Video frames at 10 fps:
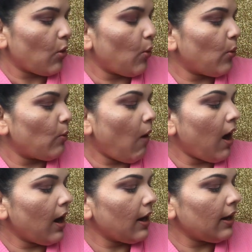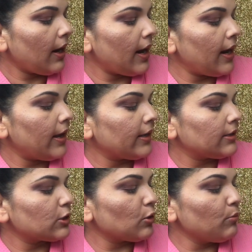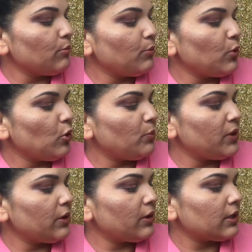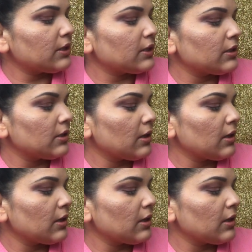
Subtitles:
OY and boob ears